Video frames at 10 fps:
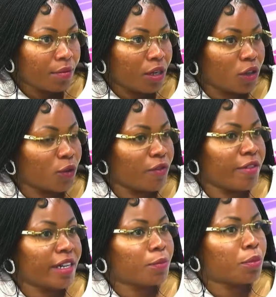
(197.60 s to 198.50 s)
because
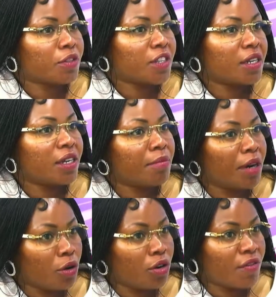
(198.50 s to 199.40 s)
we've exported
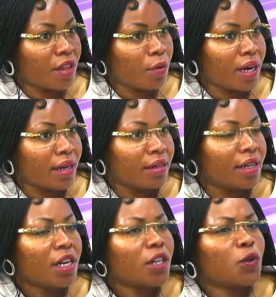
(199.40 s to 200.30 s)
labor all over the
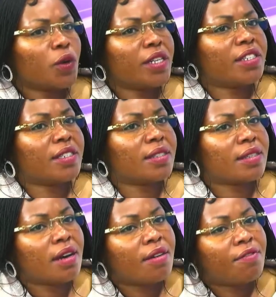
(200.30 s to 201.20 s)
world. So it is
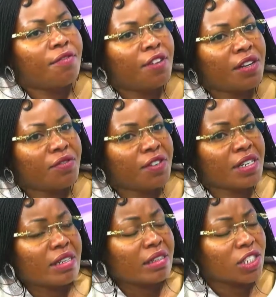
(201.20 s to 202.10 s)
uh, very, very
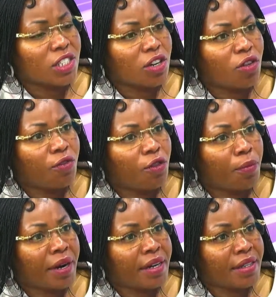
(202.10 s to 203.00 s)
critical for
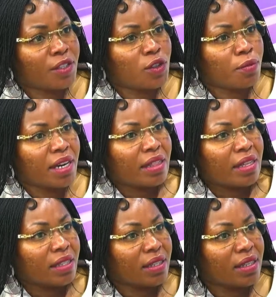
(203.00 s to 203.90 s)
parents to make
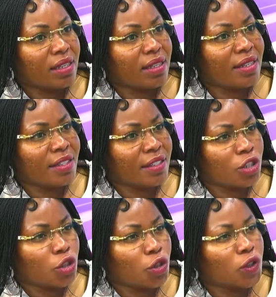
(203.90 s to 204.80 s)
these
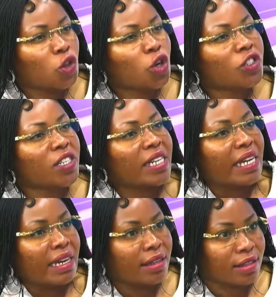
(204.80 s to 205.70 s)
decisions, not in in
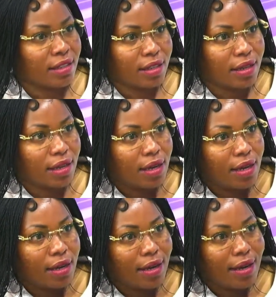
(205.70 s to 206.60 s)
haste
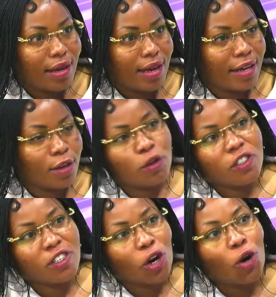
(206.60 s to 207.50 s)
and not
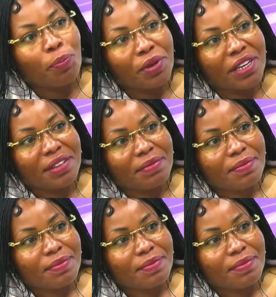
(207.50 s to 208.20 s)
in copying.